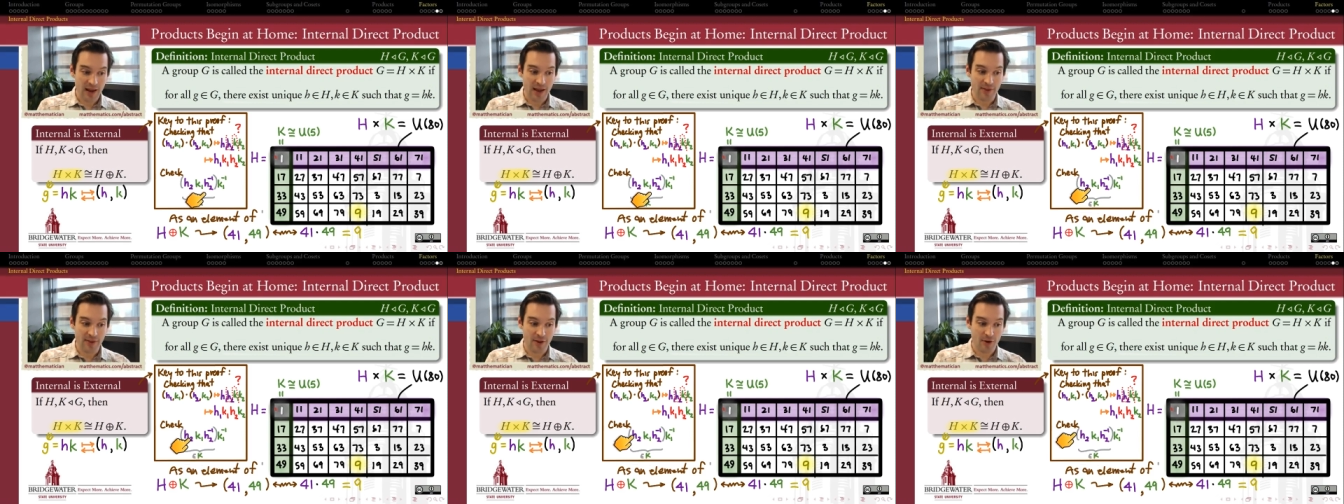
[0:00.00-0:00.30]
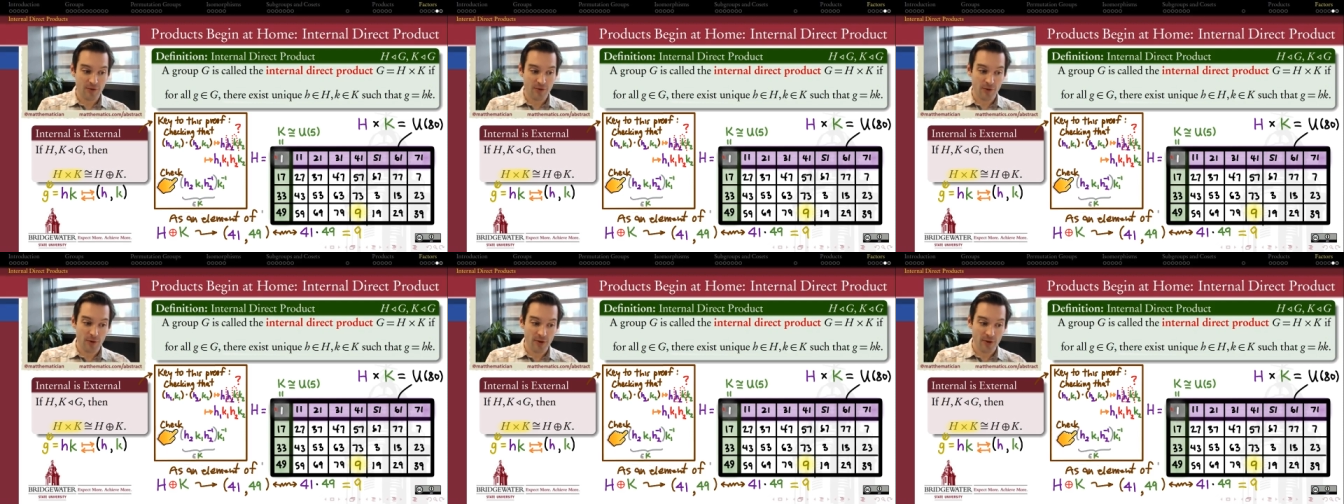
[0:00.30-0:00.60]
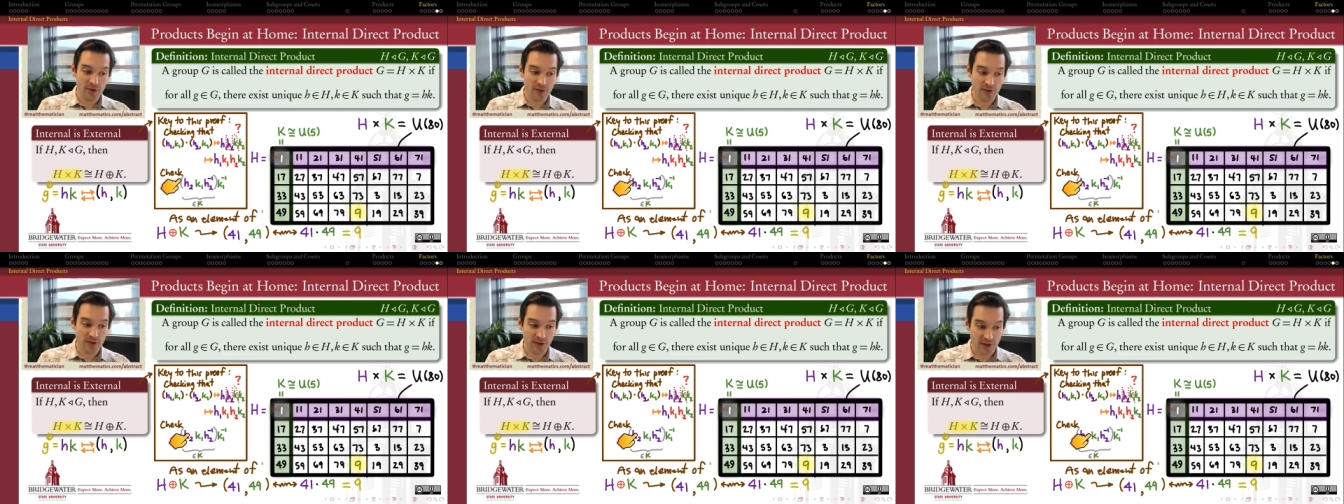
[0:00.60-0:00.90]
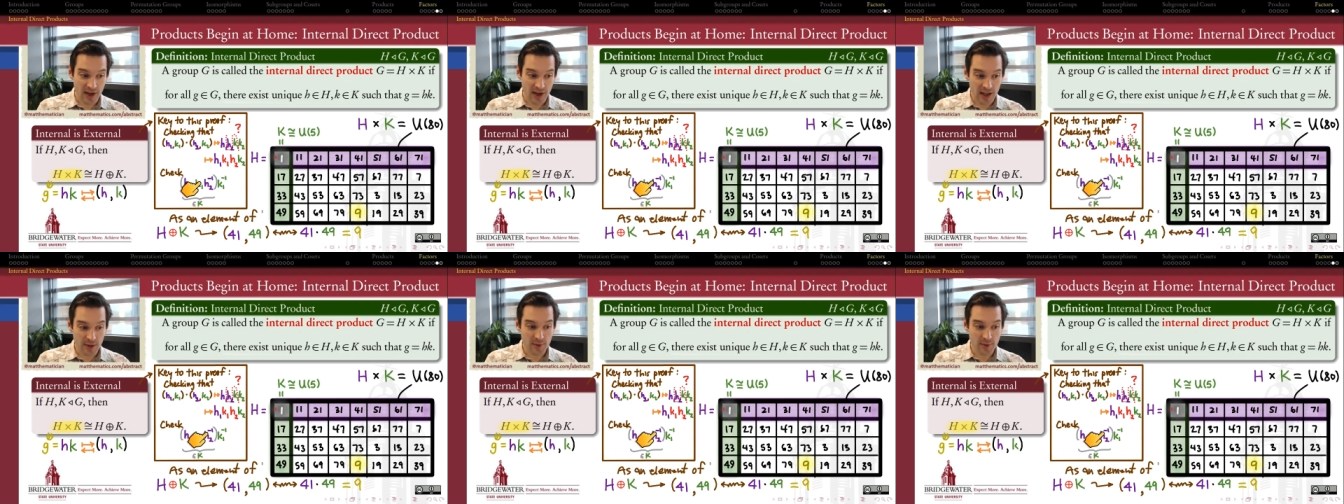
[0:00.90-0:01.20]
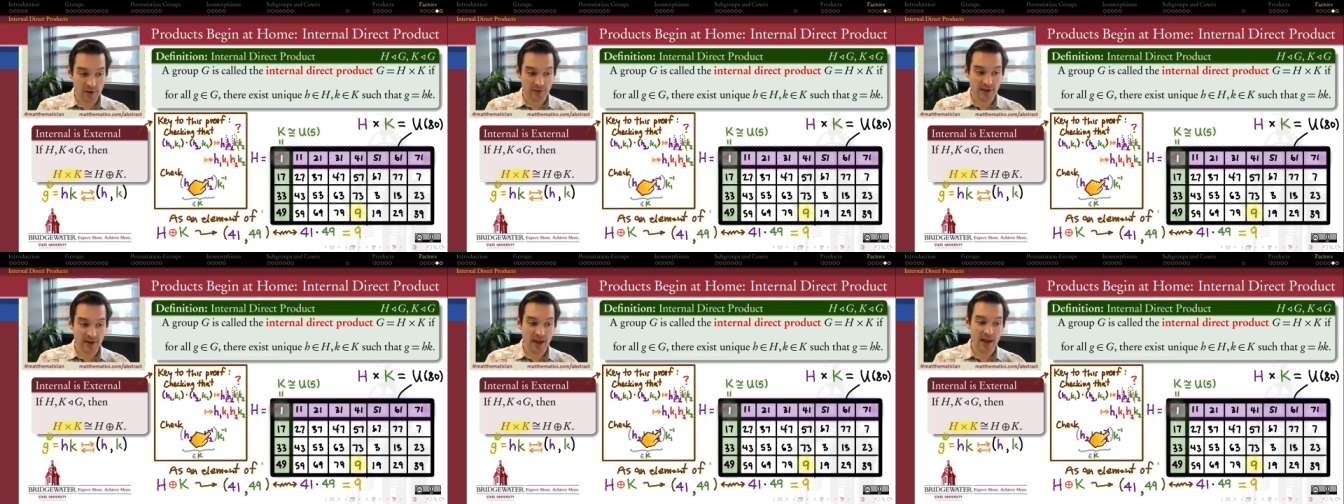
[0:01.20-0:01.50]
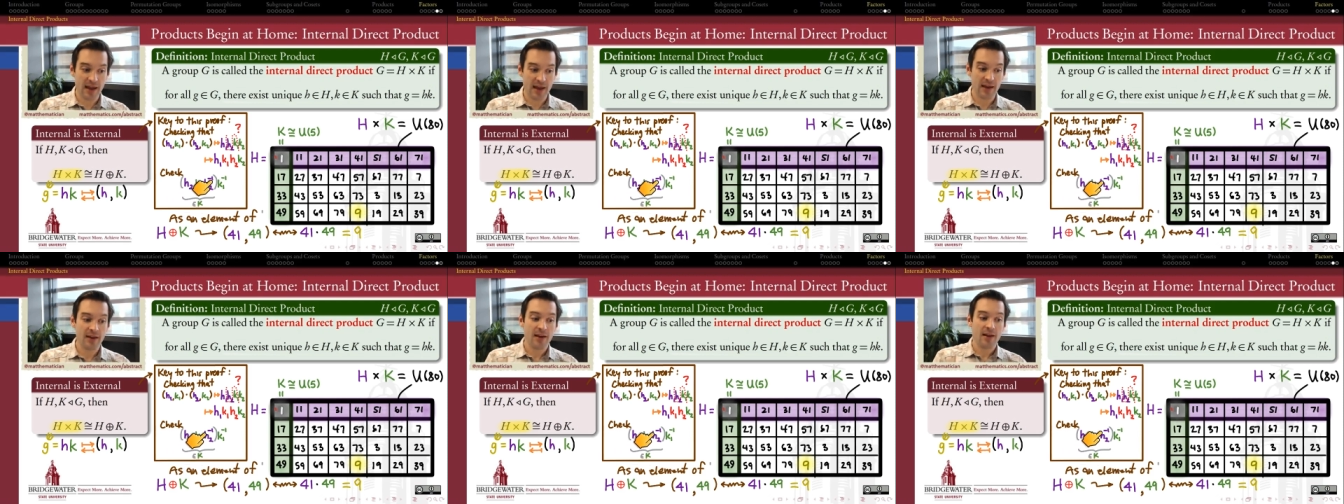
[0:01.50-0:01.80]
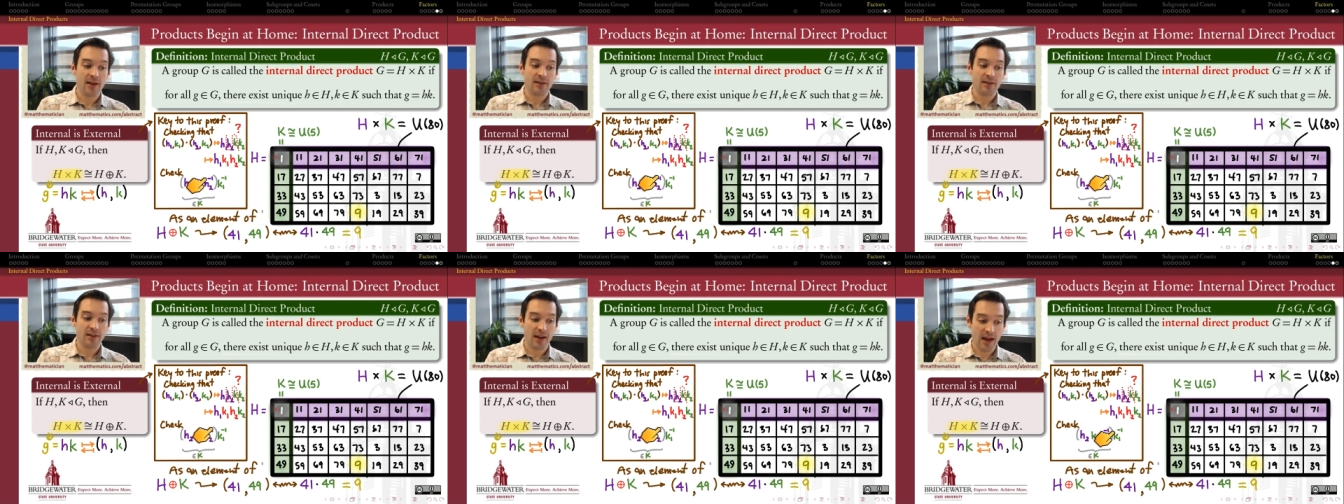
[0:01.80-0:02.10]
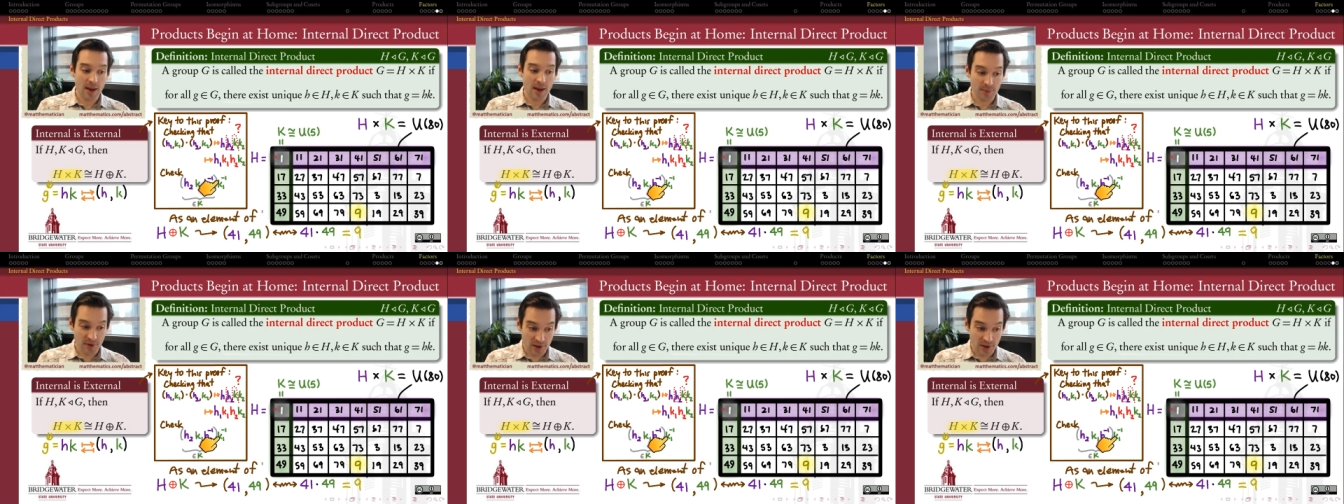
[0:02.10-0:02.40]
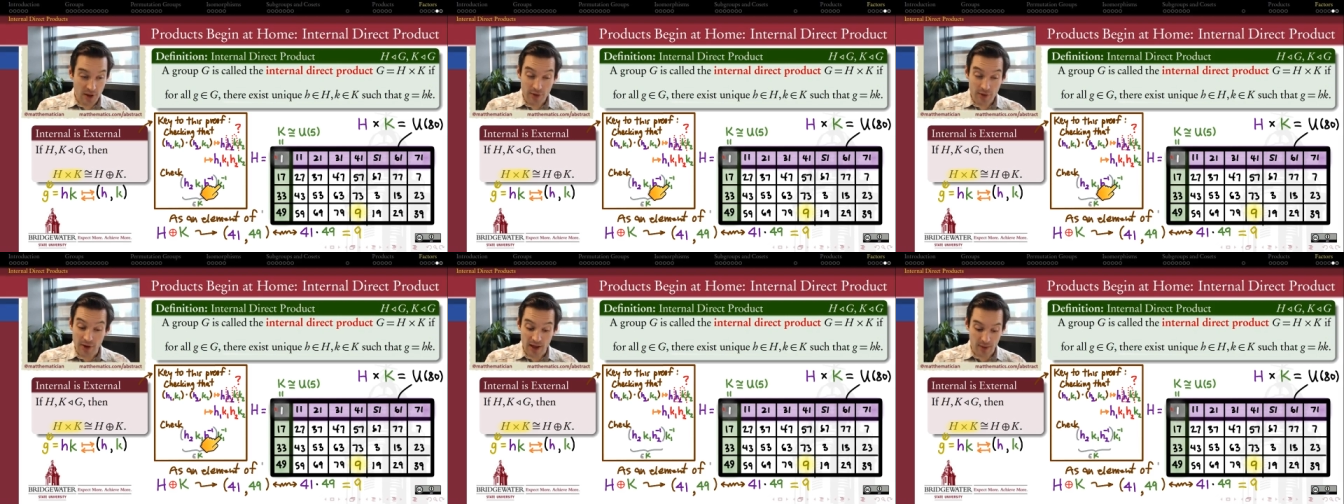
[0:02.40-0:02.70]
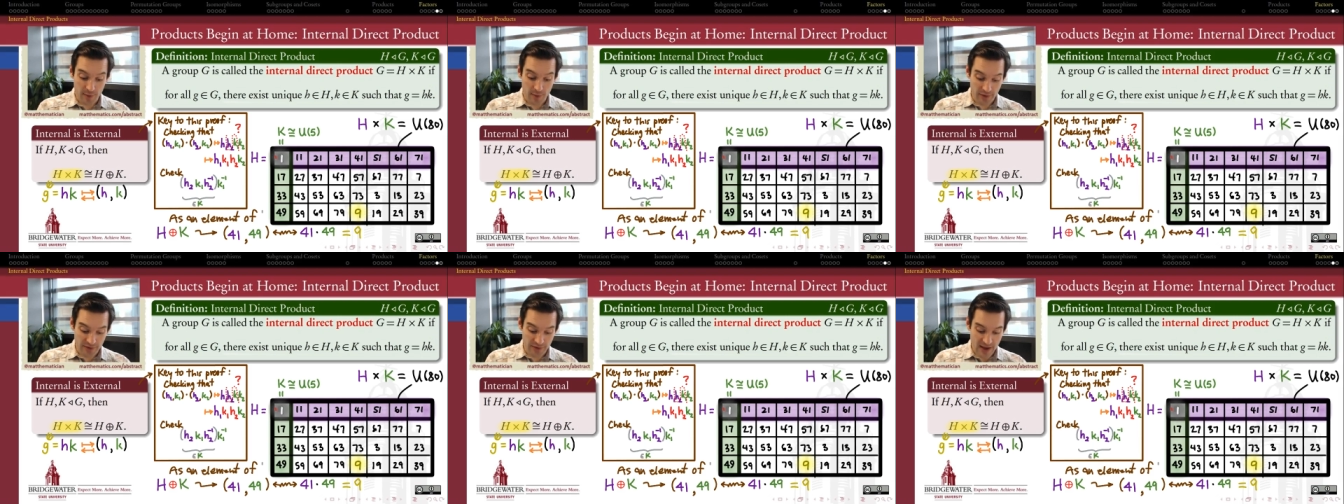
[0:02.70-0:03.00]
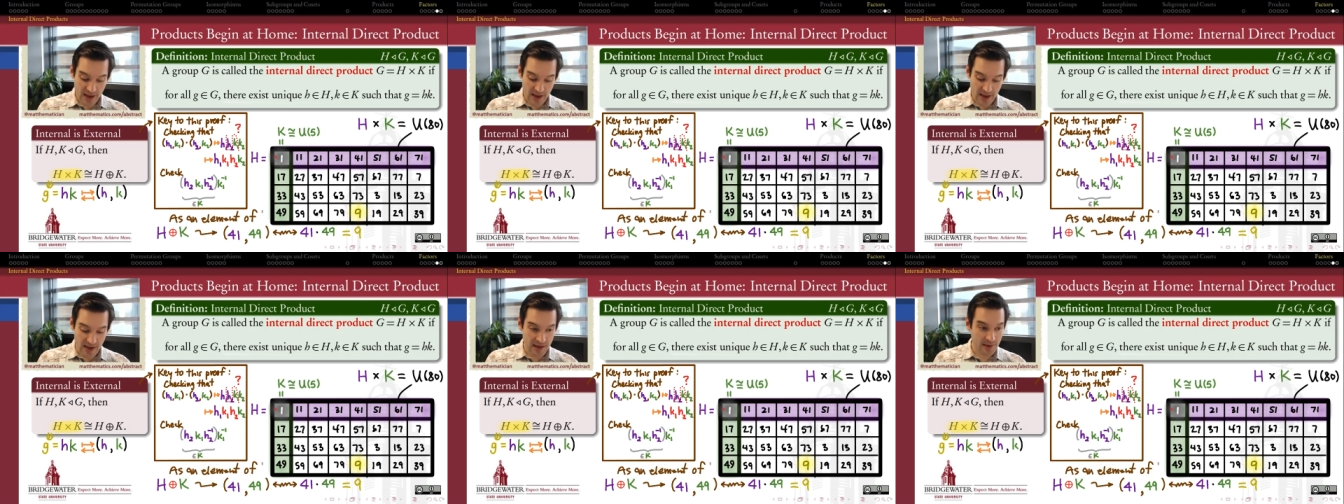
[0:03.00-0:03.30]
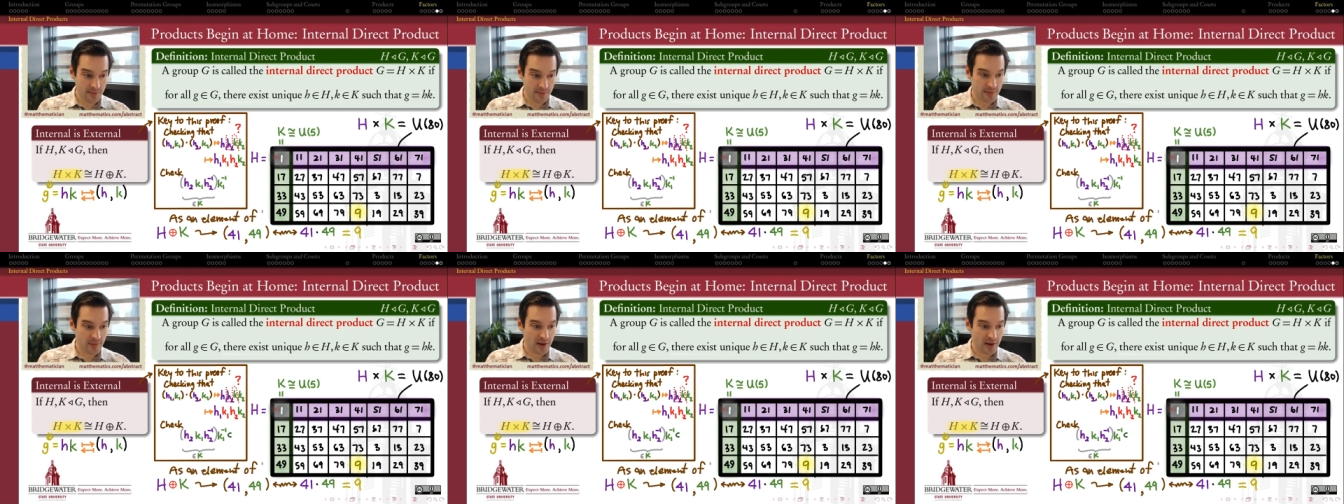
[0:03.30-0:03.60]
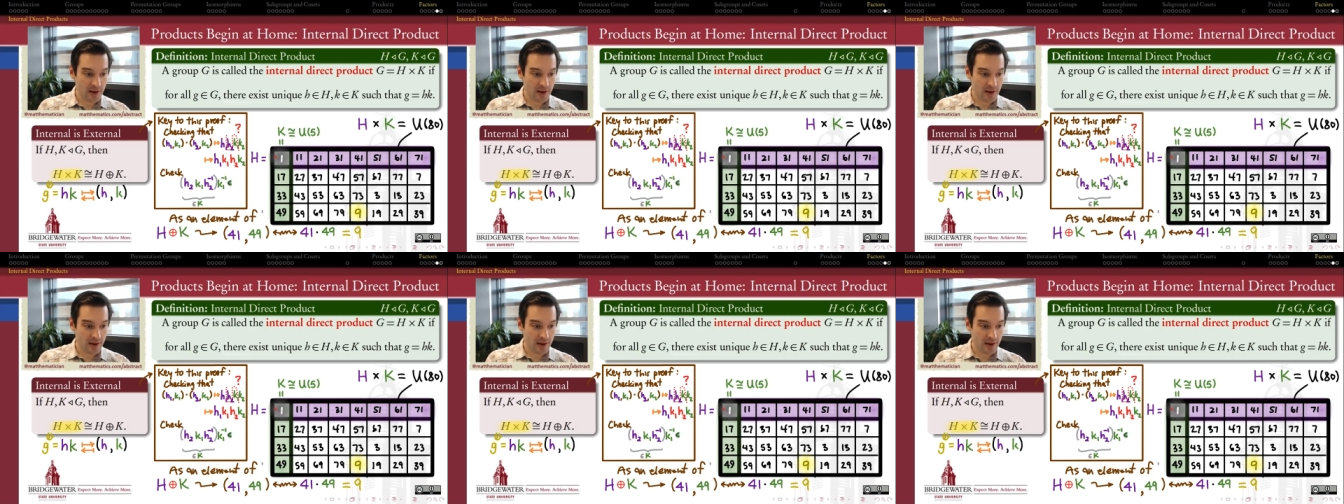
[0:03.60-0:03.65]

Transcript: and therefore this is an element of K times another element of K,